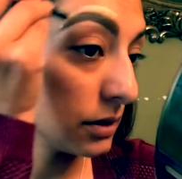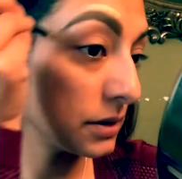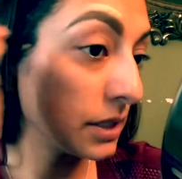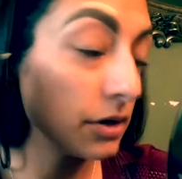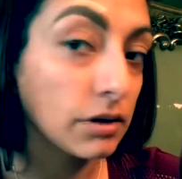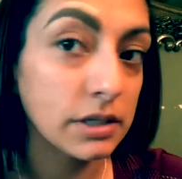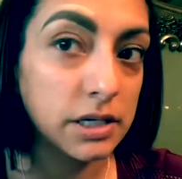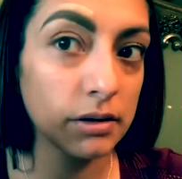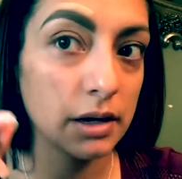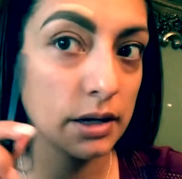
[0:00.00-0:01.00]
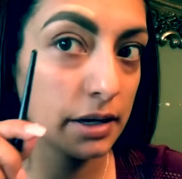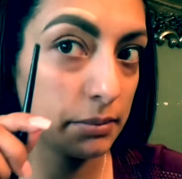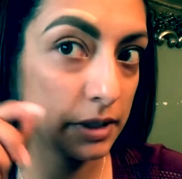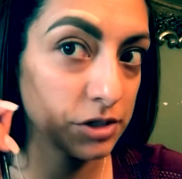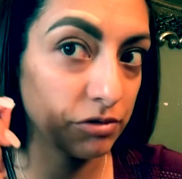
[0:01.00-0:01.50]
see, and you can tell how it kind
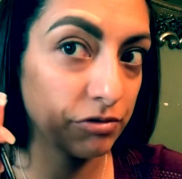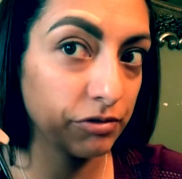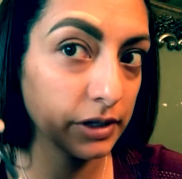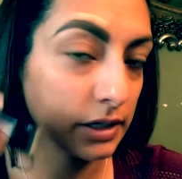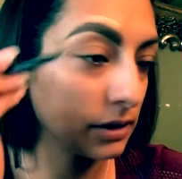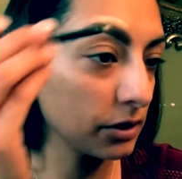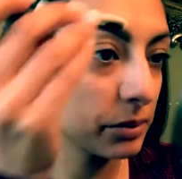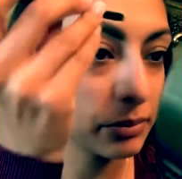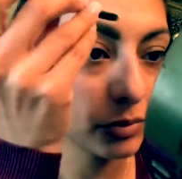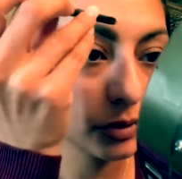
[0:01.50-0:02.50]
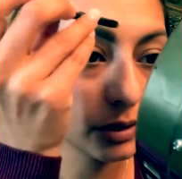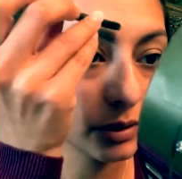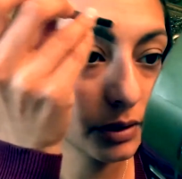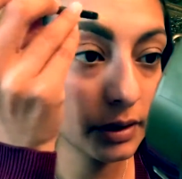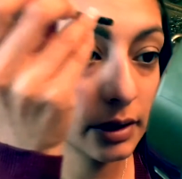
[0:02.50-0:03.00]
of makes you flick a little bit more.
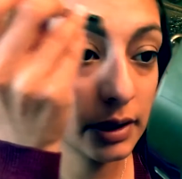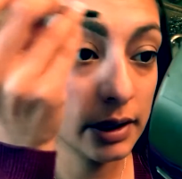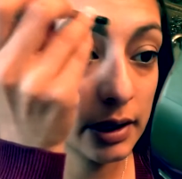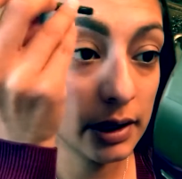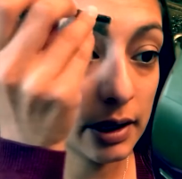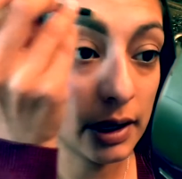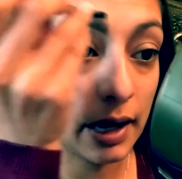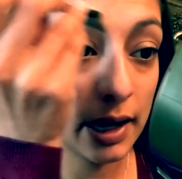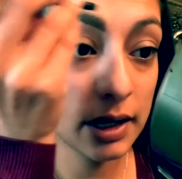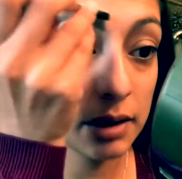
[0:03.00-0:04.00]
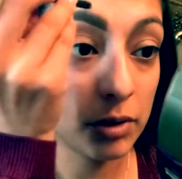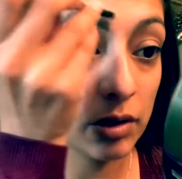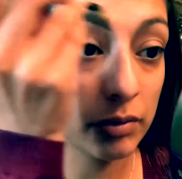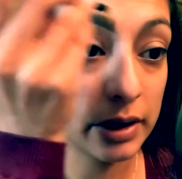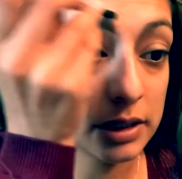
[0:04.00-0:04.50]
I come all
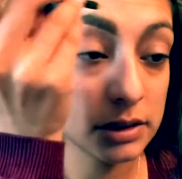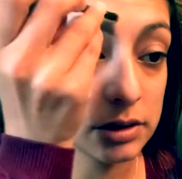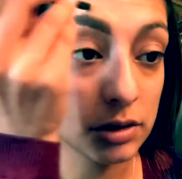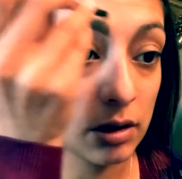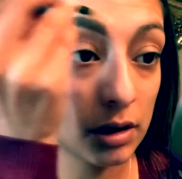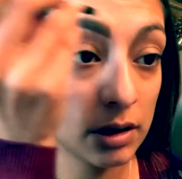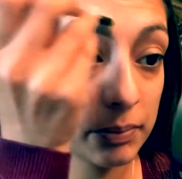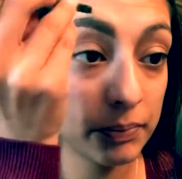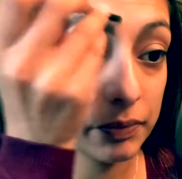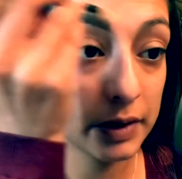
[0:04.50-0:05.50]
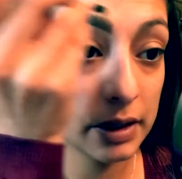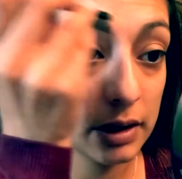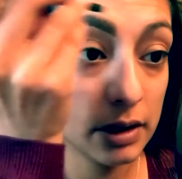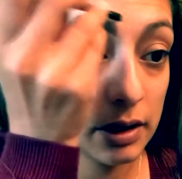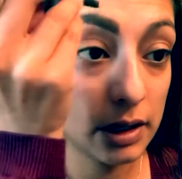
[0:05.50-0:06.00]
the way to the top
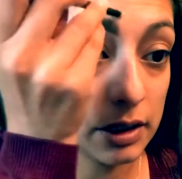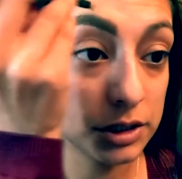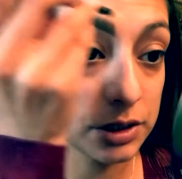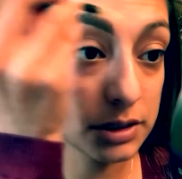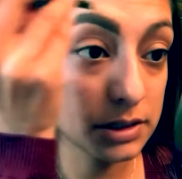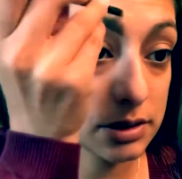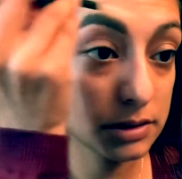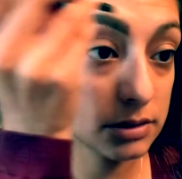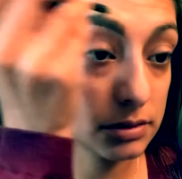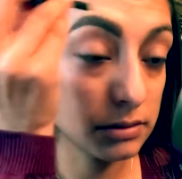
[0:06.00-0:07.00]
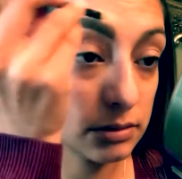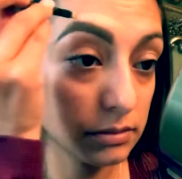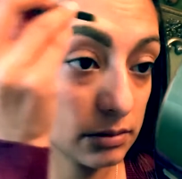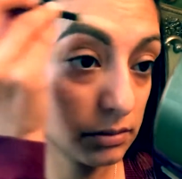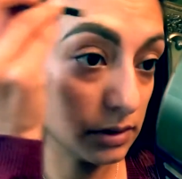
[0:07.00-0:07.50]
and just
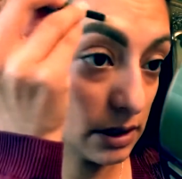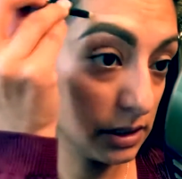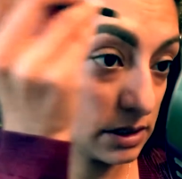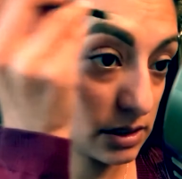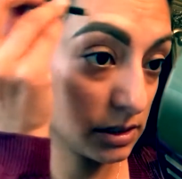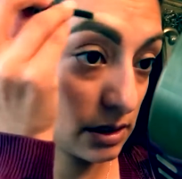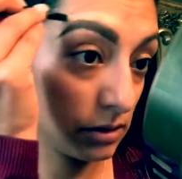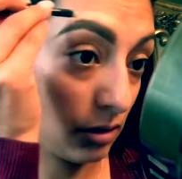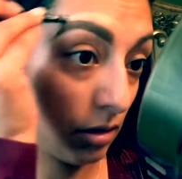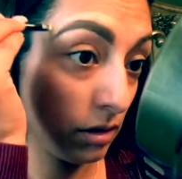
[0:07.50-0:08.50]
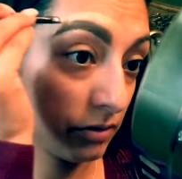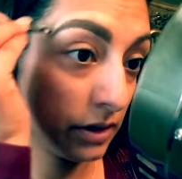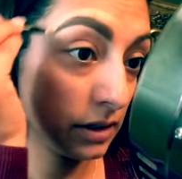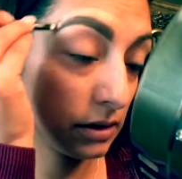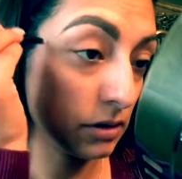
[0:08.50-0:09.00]
conceal all of
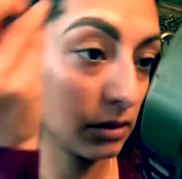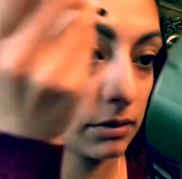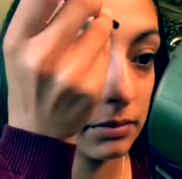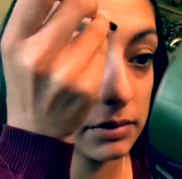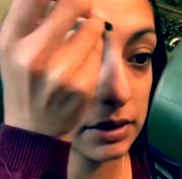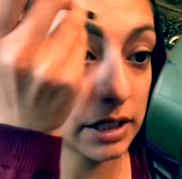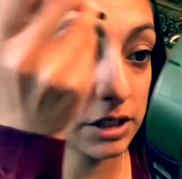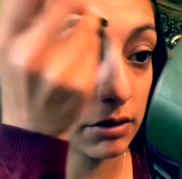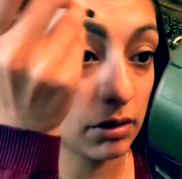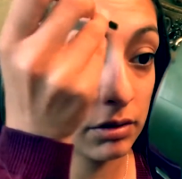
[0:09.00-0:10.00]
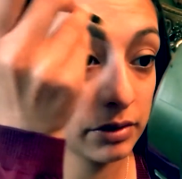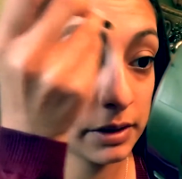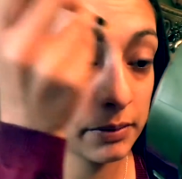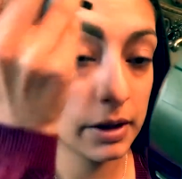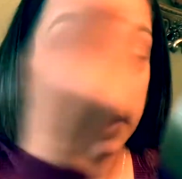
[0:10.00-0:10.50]
it, or sketch out all of
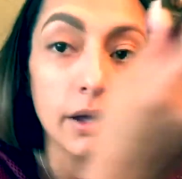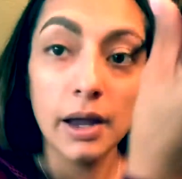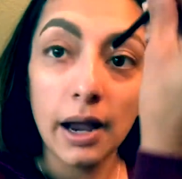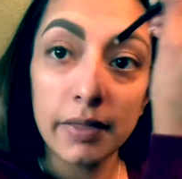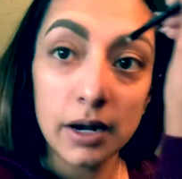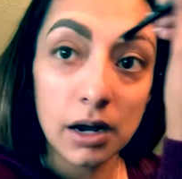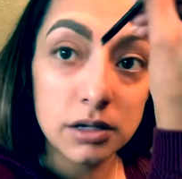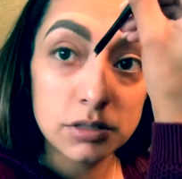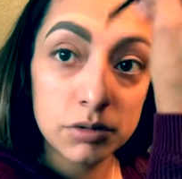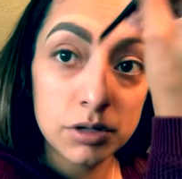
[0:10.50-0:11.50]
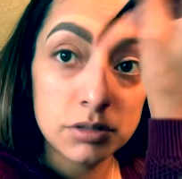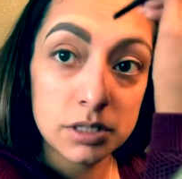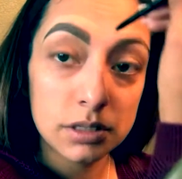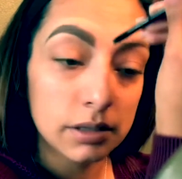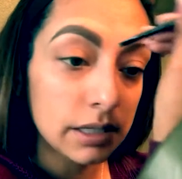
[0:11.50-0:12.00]
it. And then I also use
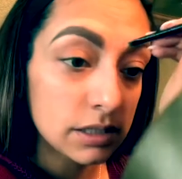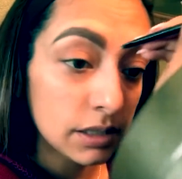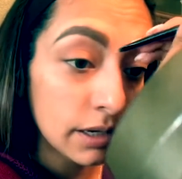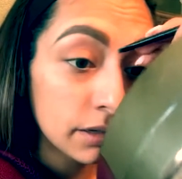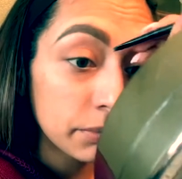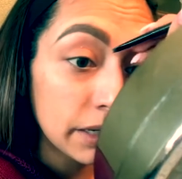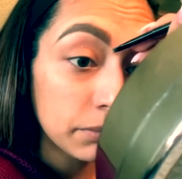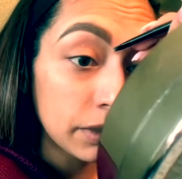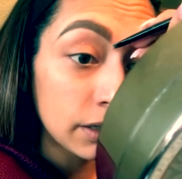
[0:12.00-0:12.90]
it like to kind of make